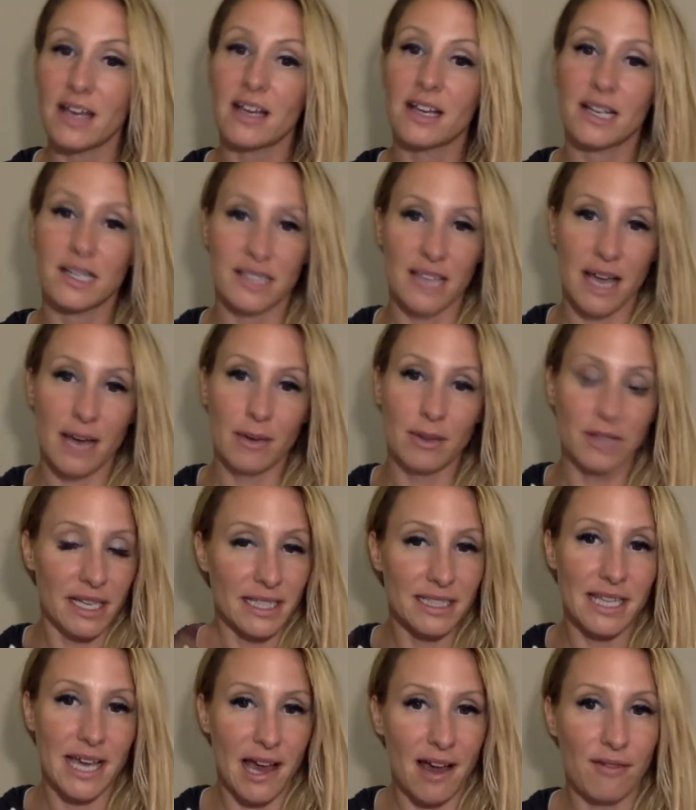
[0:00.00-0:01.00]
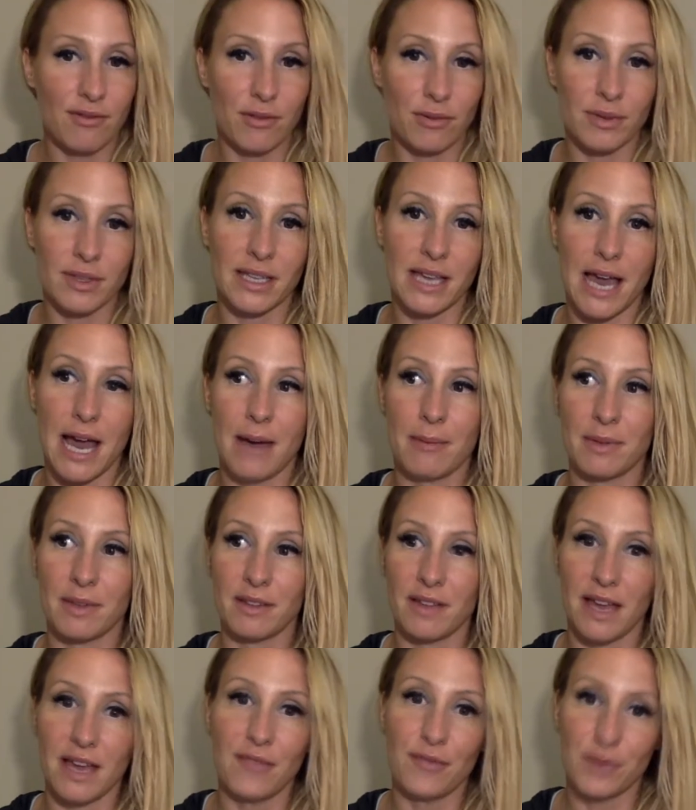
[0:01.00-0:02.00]
Because I would like to have a really happy
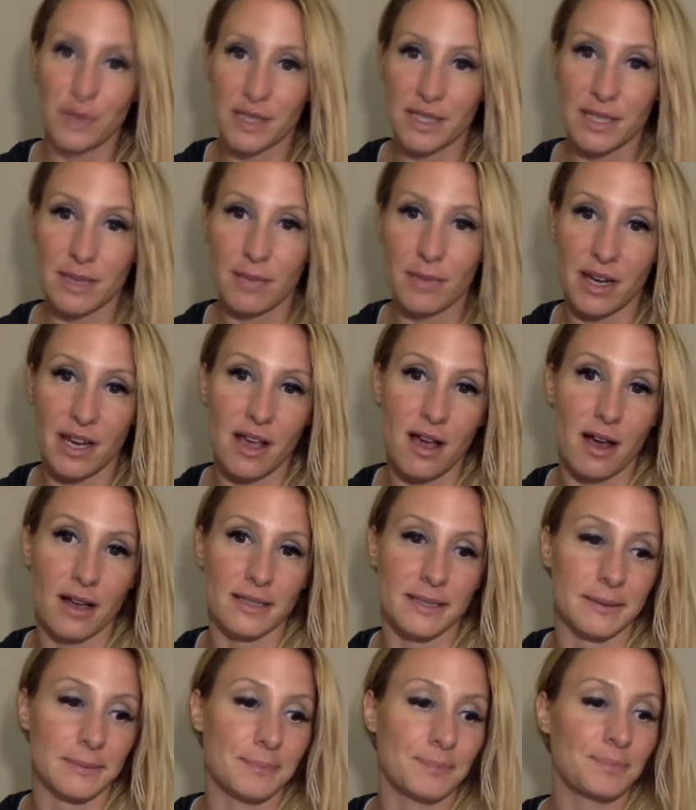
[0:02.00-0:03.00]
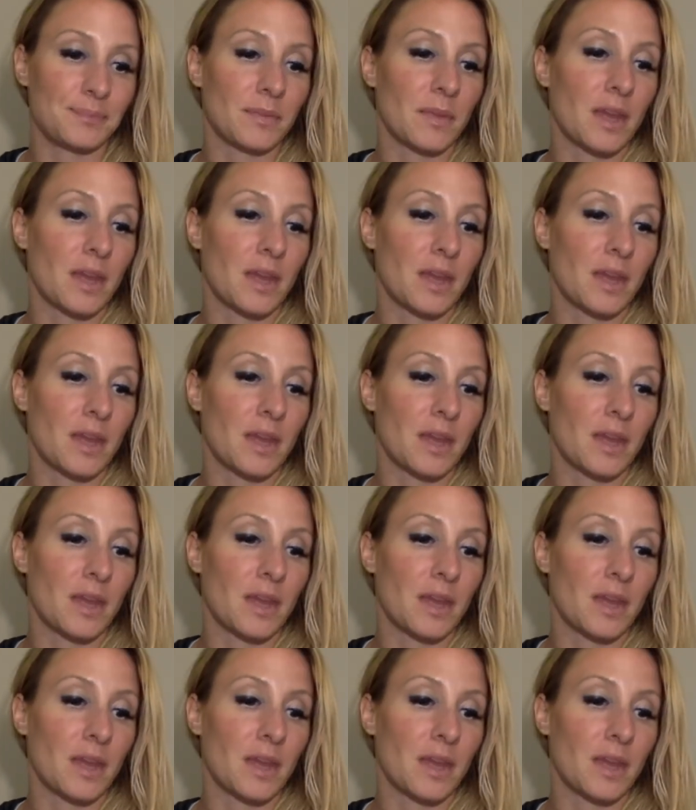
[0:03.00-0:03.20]
life with somebody awesome.